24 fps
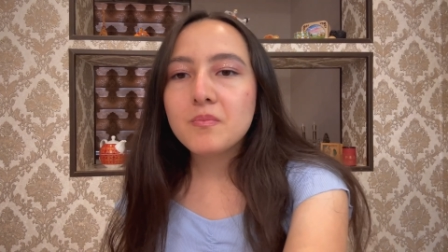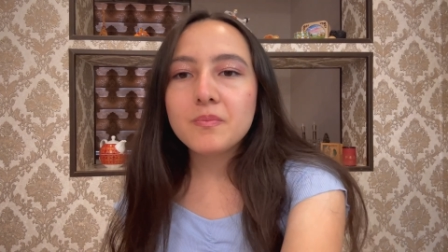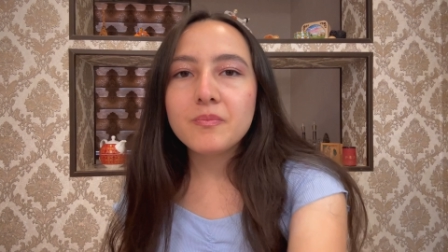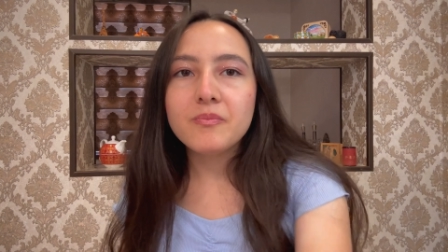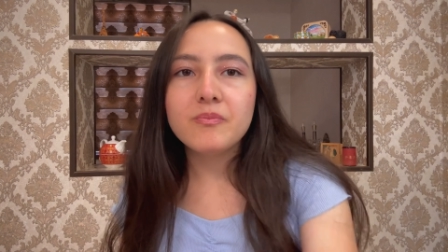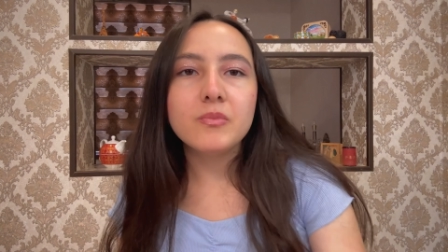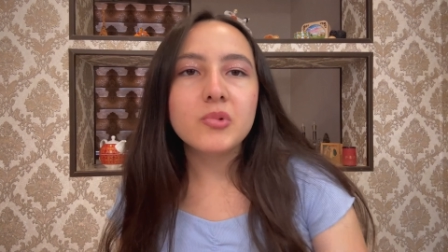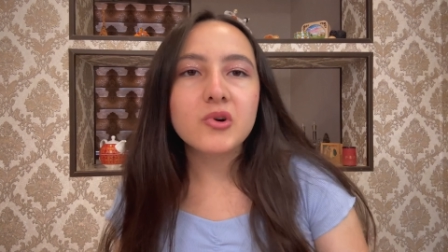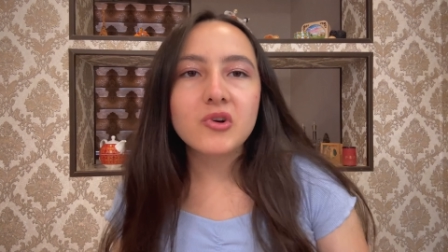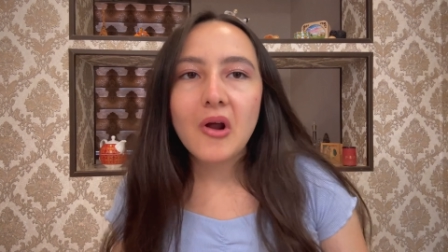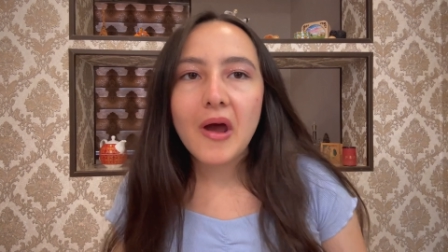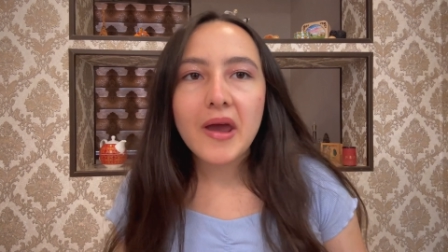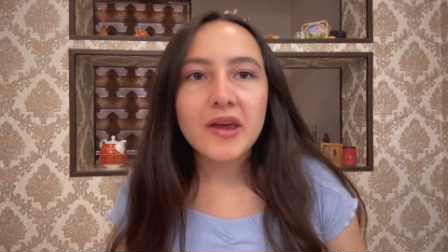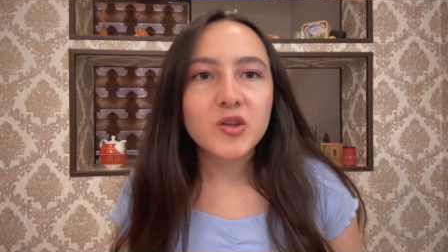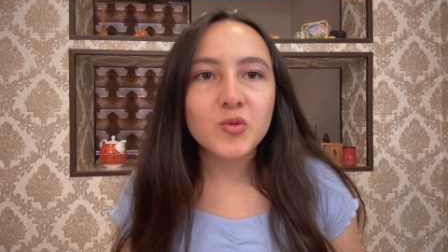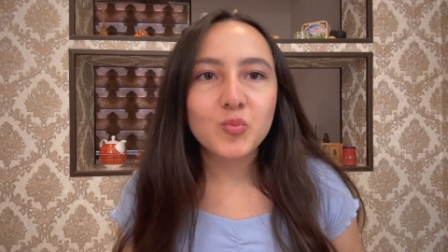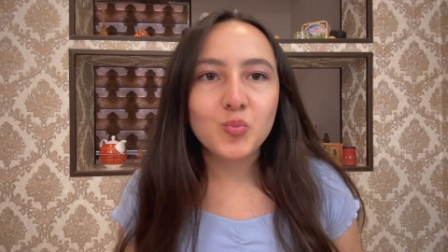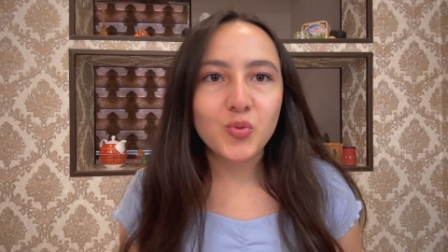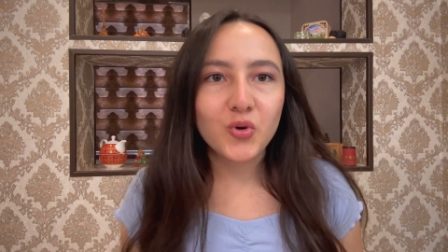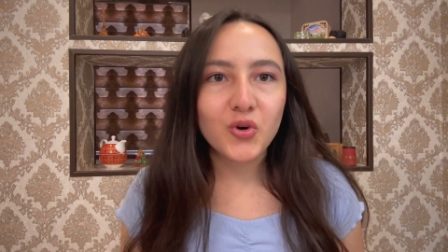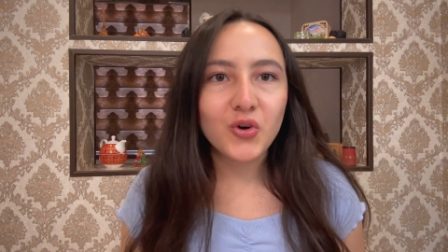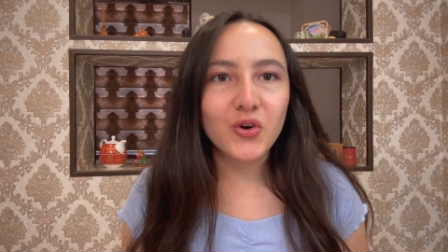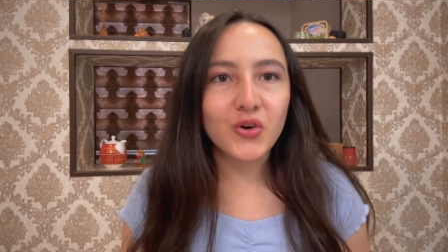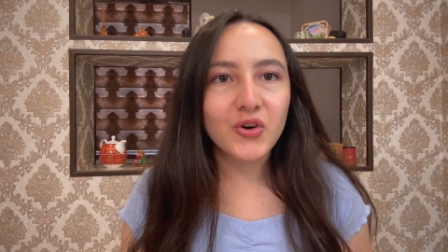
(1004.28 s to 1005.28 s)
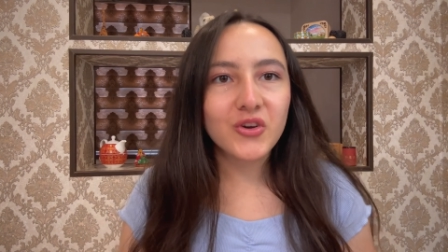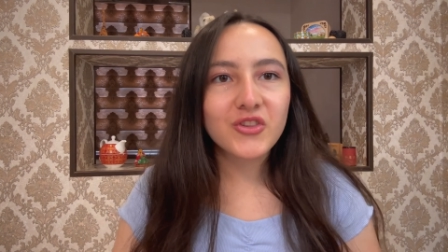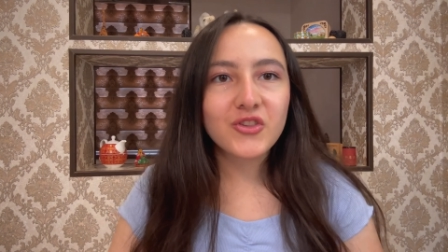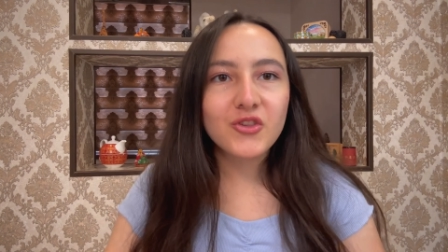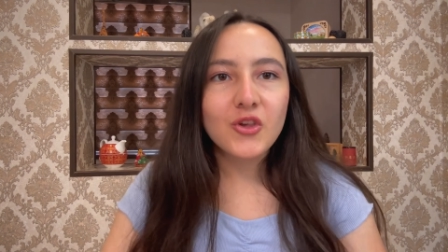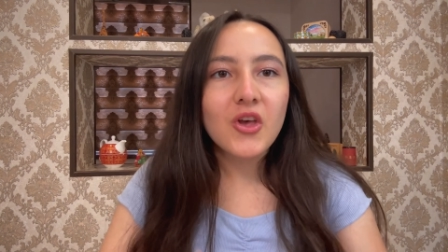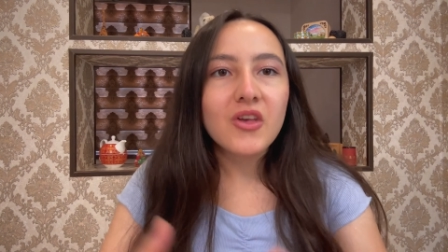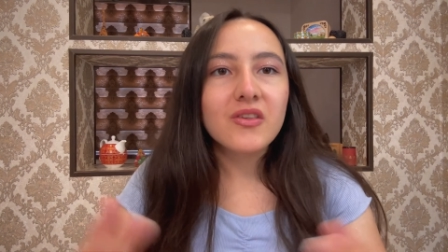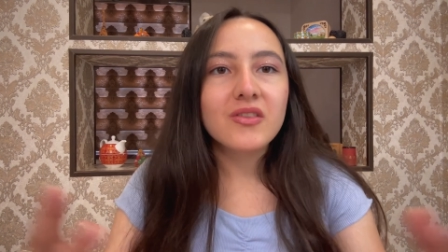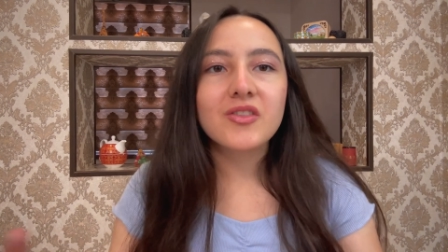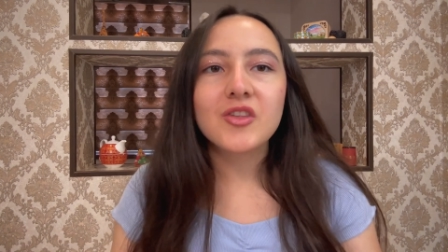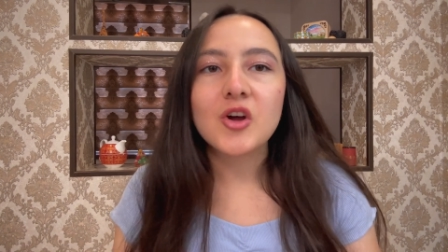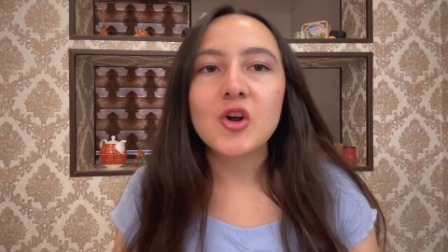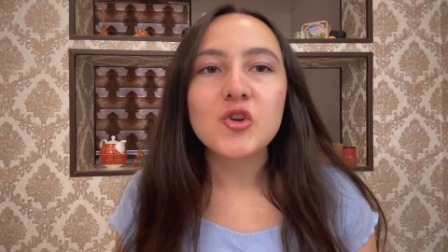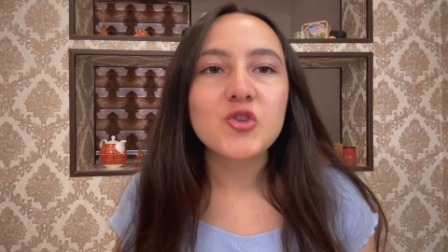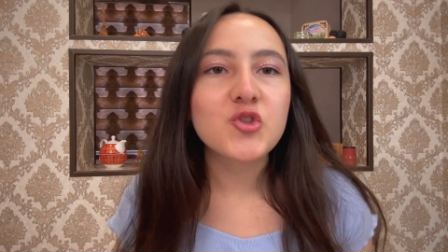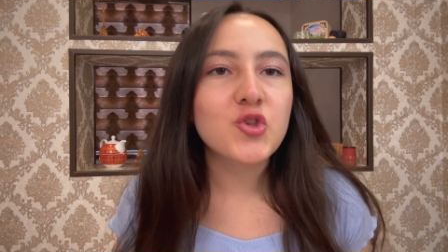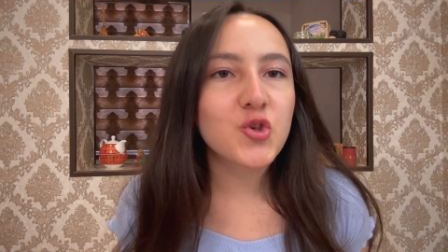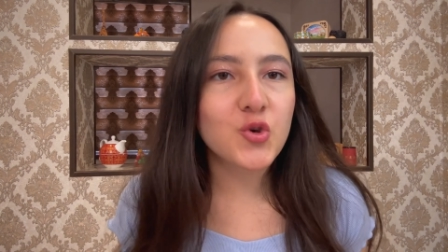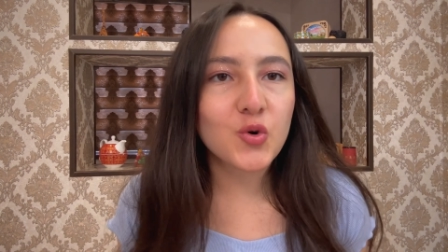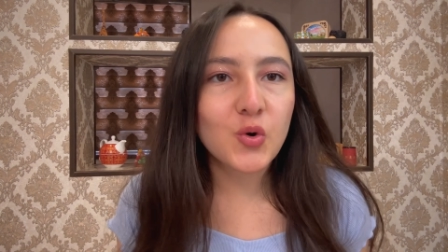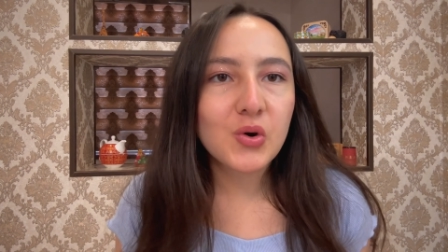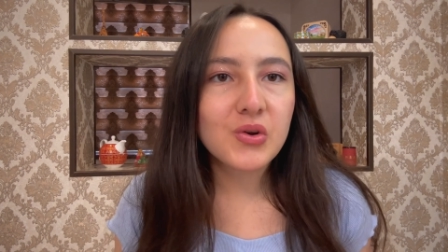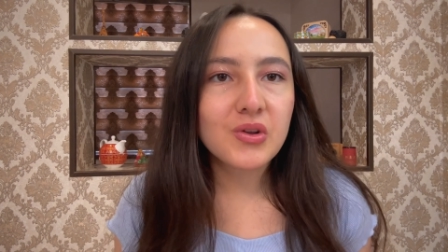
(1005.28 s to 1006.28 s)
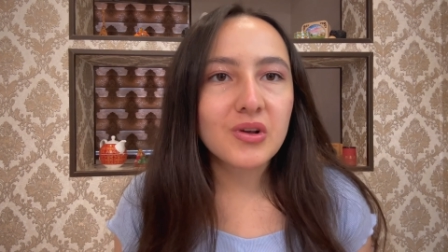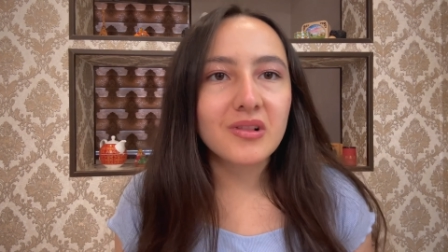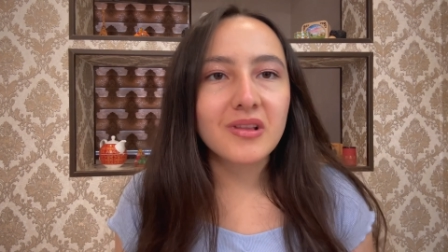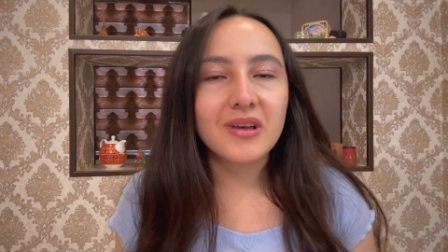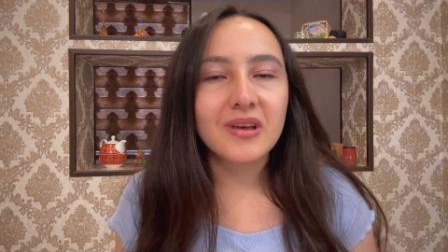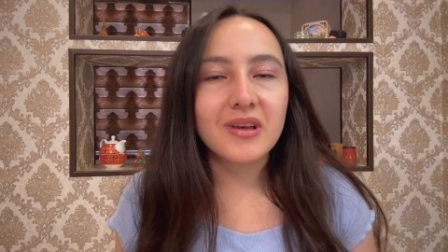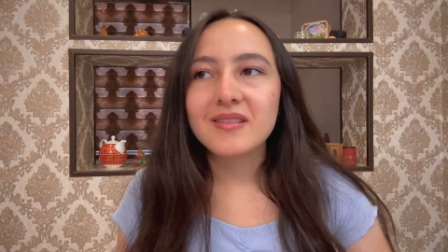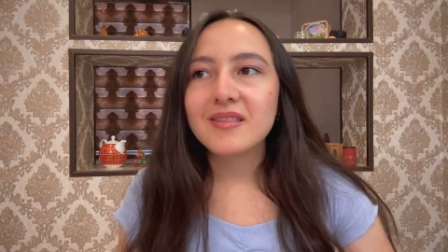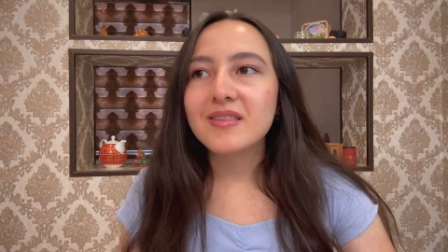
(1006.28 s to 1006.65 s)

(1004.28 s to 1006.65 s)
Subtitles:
write books, start journaling,